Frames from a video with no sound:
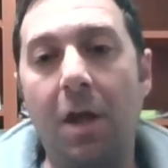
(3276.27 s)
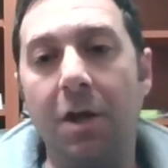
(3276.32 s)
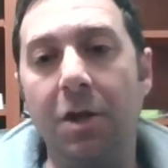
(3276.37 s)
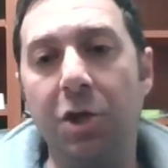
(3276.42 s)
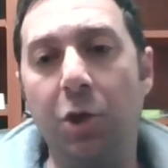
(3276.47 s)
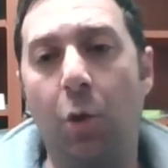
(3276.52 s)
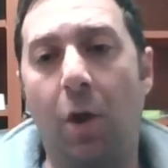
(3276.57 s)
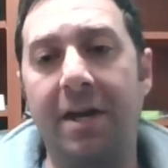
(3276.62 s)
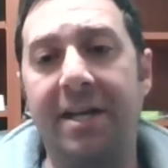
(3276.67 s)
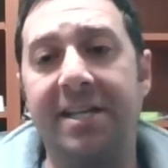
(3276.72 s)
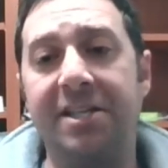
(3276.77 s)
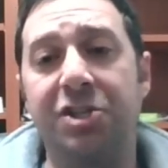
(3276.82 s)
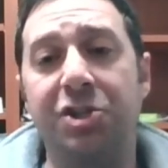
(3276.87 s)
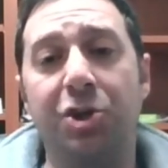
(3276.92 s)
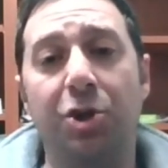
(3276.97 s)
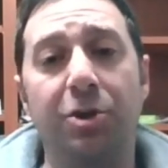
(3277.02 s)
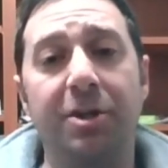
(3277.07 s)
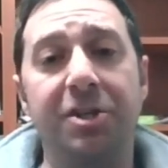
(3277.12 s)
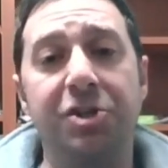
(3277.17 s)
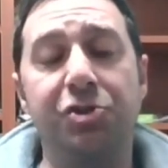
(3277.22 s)
You want to
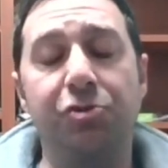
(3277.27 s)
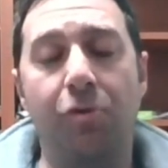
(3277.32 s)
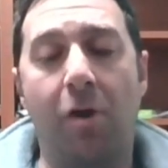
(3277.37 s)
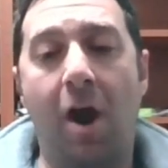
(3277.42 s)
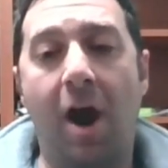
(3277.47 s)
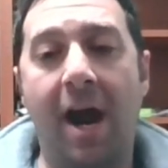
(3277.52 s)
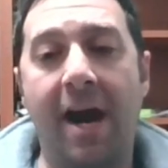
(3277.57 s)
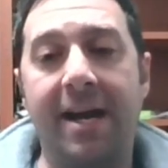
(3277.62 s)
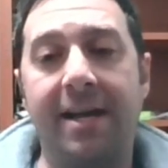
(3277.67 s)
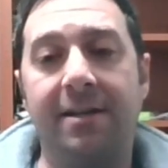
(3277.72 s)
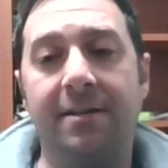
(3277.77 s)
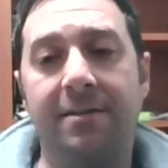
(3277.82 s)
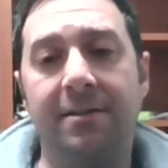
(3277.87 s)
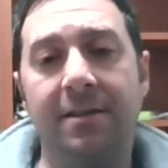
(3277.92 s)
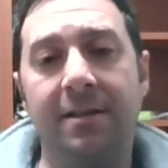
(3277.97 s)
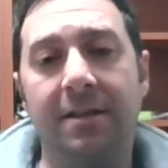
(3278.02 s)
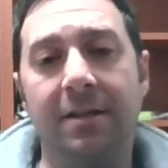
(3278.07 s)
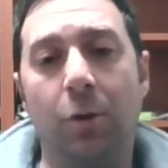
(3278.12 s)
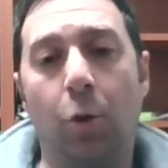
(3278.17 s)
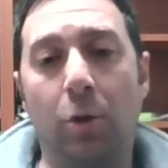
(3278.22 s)
insert it dry
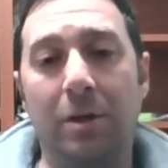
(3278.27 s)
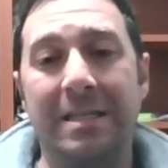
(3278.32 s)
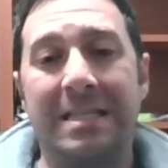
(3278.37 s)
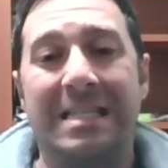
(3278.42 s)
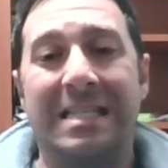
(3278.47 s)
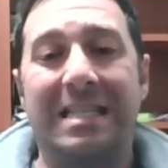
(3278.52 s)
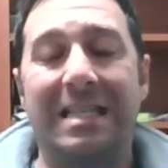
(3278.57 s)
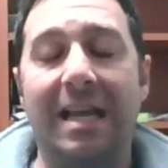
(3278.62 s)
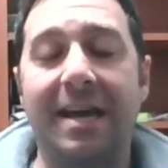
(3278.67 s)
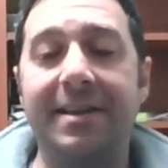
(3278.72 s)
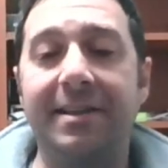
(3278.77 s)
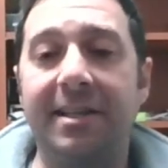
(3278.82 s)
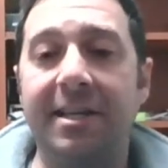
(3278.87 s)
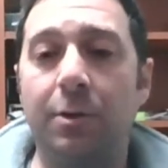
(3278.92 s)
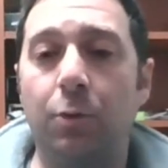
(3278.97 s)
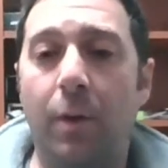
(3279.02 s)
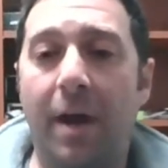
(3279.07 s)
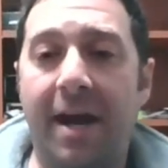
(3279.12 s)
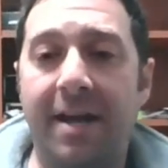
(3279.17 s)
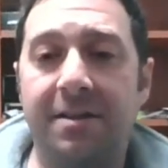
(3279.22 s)
or
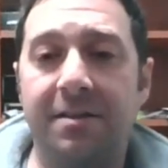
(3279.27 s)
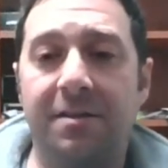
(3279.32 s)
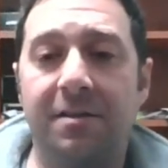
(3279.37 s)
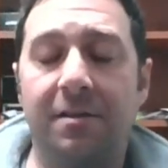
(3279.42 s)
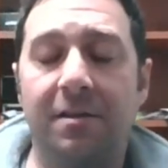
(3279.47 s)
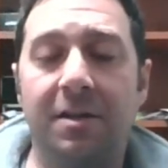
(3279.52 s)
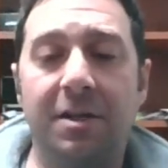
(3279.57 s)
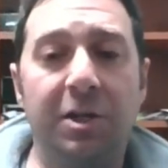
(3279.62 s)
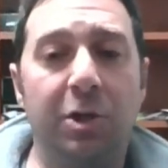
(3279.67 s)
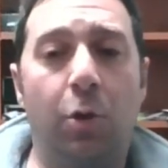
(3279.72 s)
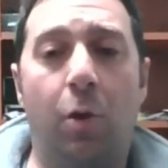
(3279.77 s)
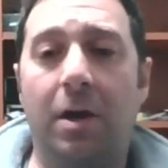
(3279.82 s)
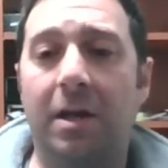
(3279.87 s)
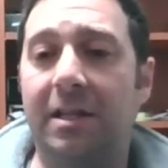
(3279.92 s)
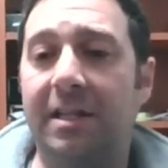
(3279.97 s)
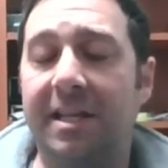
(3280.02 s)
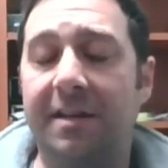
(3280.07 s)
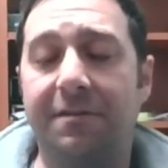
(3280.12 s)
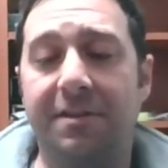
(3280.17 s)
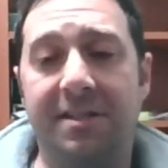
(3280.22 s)
slightly wet. You don't
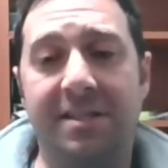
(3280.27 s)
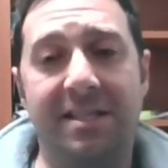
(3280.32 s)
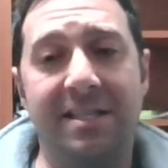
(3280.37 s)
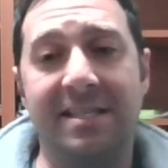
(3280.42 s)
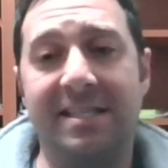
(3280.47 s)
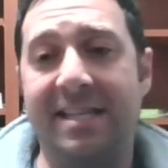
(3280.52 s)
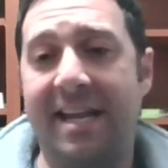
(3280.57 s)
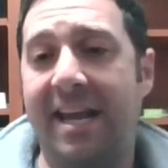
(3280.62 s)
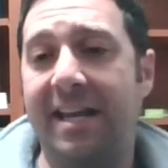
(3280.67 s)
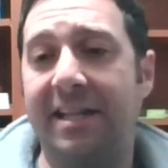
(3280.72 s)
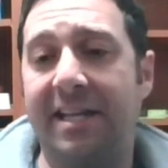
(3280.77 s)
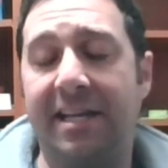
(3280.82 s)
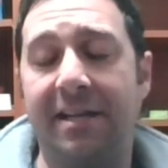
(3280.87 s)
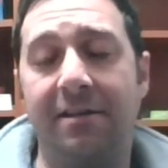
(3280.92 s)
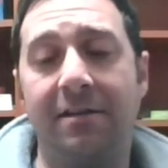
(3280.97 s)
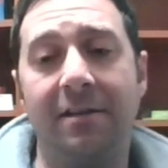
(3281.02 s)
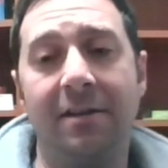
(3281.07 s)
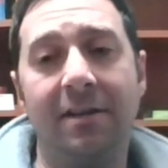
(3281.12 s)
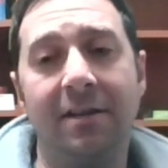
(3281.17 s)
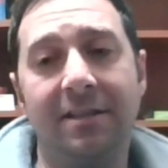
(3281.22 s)
want to leave this in
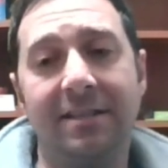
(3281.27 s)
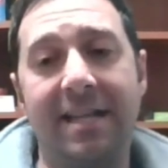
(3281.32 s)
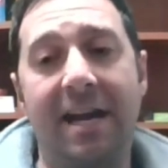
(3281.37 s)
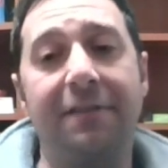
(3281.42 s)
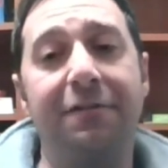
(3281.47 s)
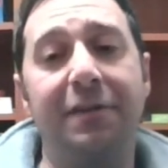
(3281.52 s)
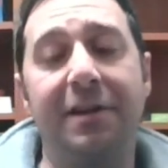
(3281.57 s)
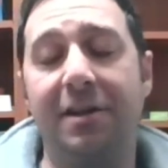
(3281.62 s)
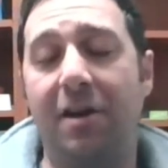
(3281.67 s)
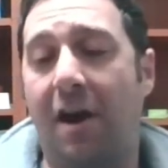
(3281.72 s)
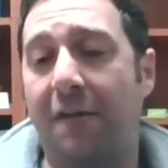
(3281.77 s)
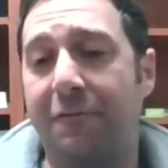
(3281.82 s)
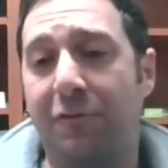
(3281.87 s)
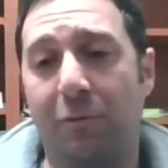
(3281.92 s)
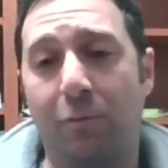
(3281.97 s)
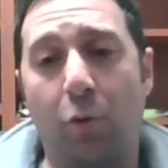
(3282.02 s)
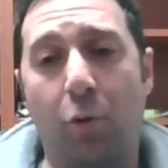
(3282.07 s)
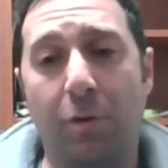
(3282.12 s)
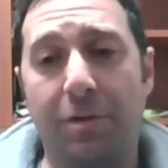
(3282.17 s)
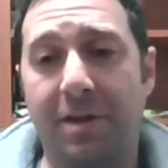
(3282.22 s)
saline, definitely not
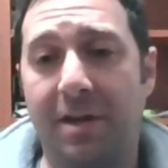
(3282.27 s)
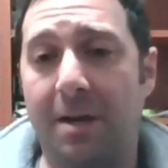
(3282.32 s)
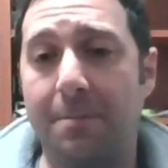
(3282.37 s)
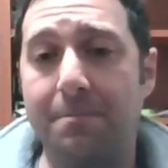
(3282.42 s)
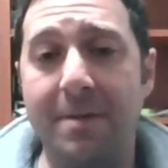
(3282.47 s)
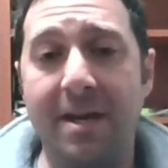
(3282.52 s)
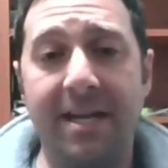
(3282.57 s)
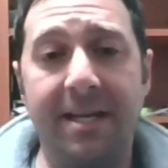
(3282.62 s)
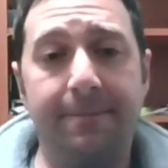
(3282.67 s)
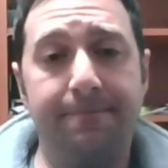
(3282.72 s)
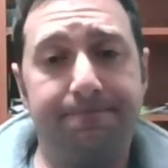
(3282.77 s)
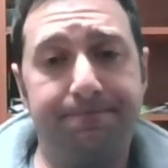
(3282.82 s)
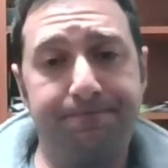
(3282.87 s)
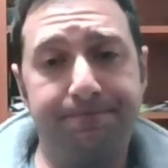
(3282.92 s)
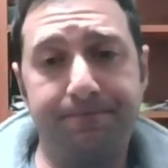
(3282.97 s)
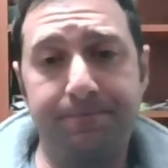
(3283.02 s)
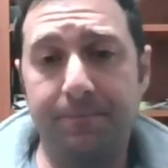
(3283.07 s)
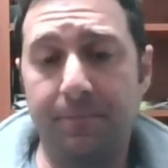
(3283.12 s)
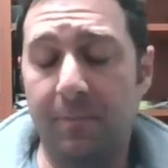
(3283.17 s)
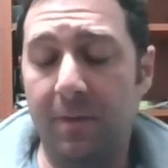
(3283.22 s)
for more than a minute.
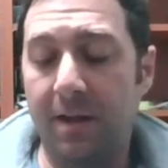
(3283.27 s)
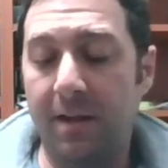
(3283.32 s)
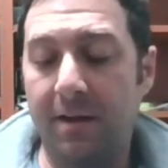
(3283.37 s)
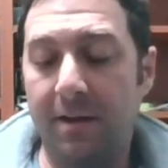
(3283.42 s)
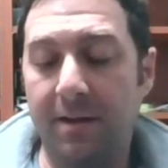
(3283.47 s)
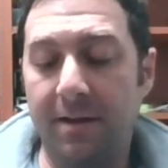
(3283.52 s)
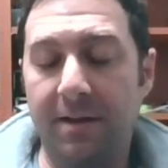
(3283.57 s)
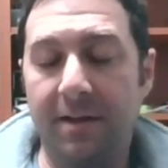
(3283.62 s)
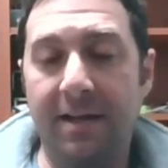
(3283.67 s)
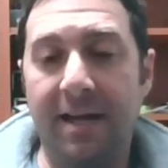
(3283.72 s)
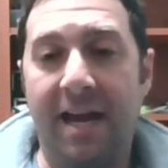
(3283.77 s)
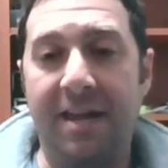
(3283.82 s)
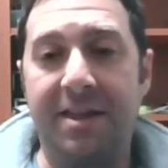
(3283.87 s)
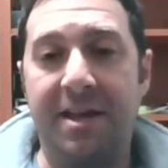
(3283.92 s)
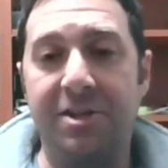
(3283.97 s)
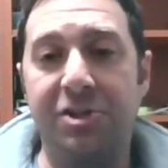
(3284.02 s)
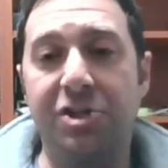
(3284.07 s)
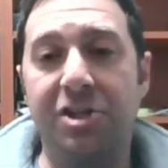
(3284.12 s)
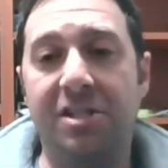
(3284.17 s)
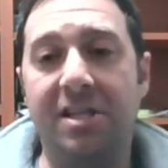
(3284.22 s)
And
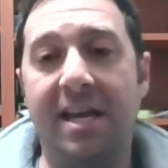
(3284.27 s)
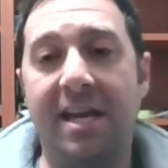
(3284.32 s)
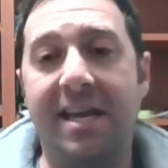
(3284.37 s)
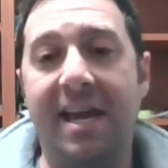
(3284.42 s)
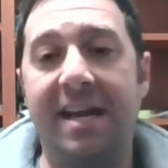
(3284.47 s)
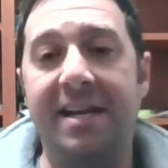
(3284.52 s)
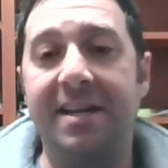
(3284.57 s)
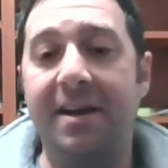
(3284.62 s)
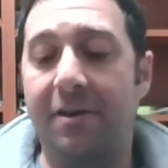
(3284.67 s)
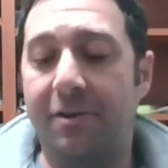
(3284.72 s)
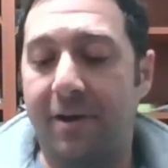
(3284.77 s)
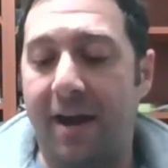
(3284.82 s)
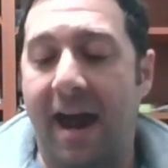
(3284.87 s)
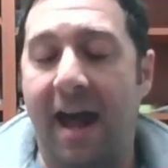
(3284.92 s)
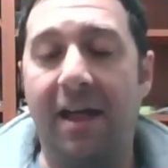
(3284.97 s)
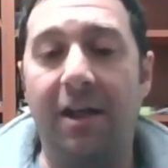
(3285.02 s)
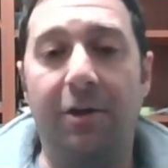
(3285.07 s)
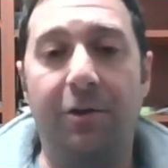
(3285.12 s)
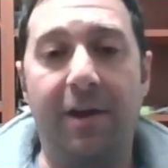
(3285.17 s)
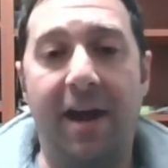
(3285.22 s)
then just like any other
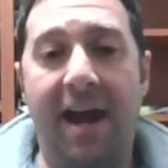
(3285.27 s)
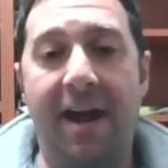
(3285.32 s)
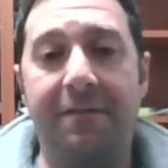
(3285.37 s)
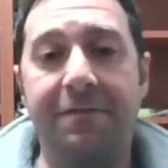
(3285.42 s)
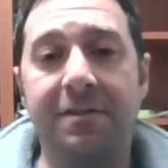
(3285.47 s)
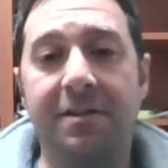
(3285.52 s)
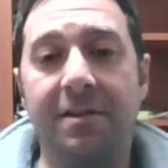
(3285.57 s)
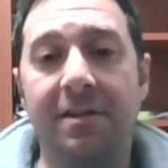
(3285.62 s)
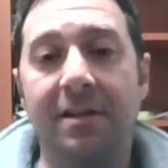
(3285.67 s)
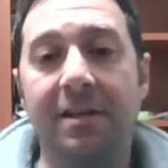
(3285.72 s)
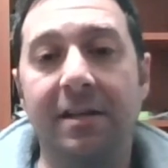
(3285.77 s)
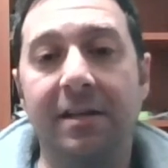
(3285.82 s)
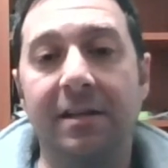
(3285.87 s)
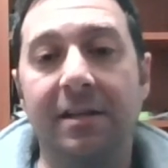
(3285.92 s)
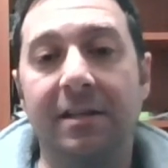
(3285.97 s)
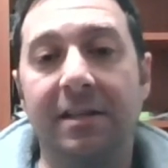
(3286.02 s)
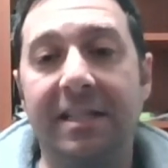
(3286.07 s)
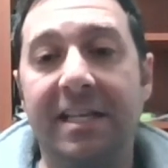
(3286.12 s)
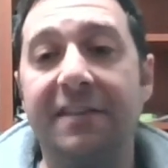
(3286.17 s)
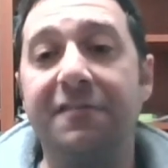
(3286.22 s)
allograft,
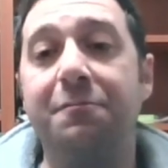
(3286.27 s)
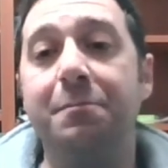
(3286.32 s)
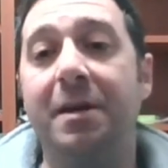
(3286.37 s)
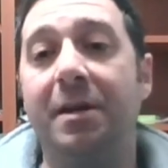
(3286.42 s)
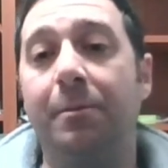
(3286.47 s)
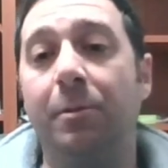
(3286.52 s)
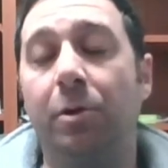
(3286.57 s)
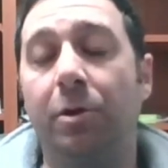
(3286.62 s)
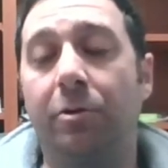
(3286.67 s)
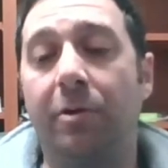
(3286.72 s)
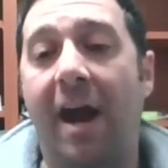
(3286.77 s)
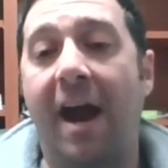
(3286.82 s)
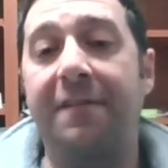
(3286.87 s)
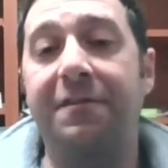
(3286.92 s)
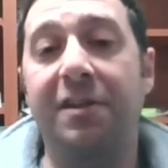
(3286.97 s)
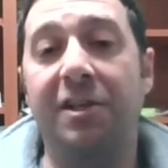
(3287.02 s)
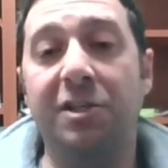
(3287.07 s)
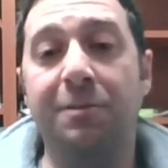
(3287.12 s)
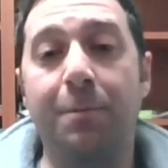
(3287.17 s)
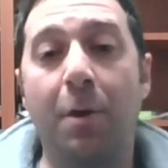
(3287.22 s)
leave minimal
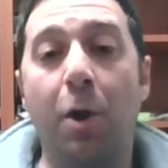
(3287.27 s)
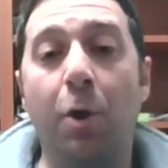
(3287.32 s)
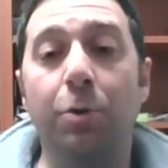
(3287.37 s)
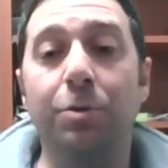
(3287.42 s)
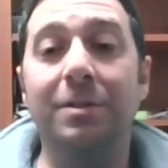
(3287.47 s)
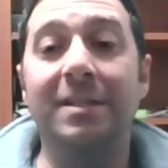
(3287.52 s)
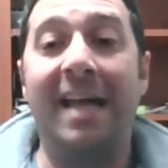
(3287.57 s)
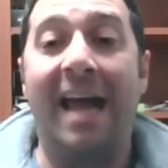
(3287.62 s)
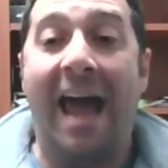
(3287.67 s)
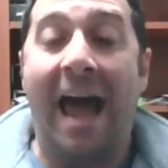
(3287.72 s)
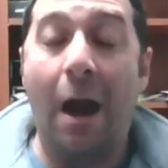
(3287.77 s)
graft exposed.